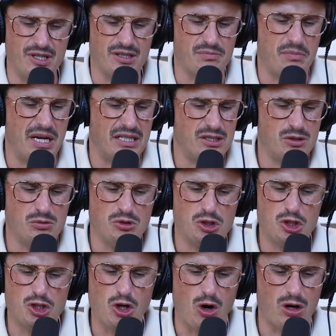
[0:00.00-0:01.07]
just makes you
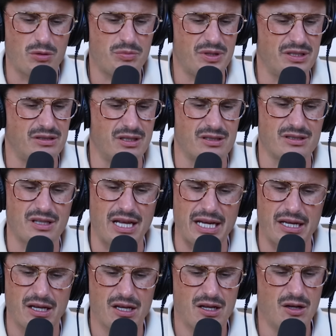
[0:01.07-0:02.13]
sharp. It's just
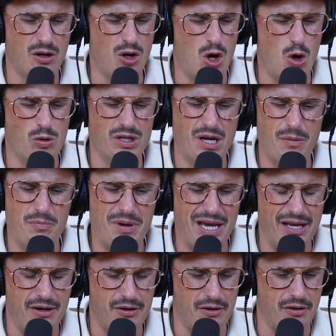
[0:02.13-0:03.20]
like going to
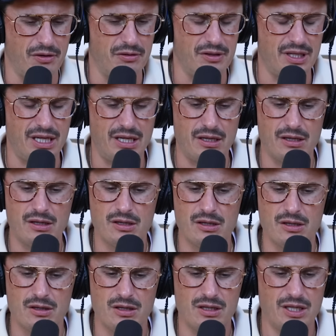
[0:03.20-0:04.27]
bed early,
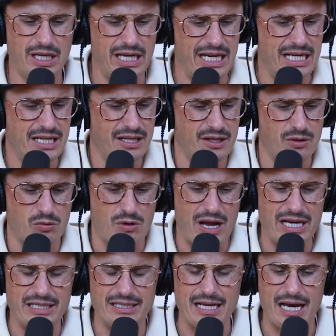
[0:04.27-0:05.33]
eating the
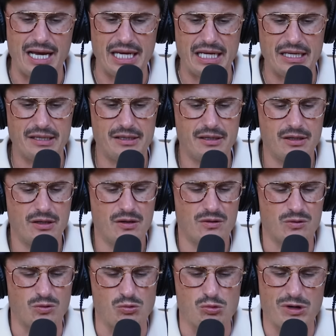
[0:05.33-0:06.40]
right diet,
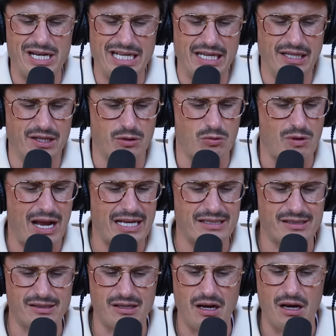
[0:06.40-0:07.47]
reading the right
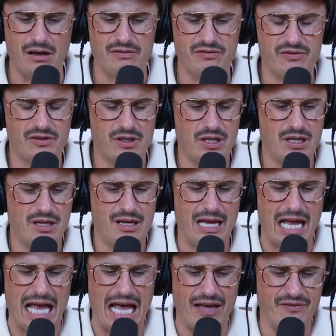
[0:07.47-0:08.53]
stuff,
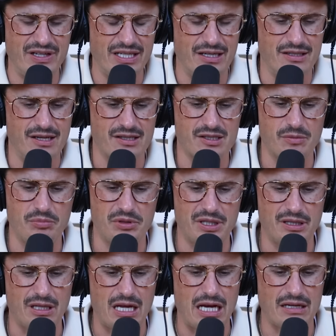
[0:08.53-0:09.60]
having a
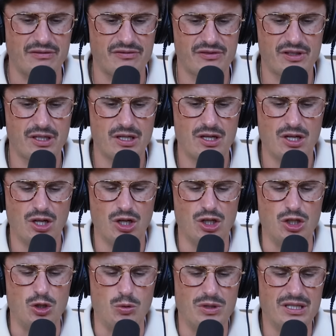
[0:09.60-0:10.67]
disciplined life,
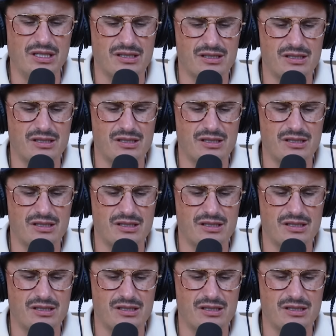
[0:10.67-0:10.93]
doing the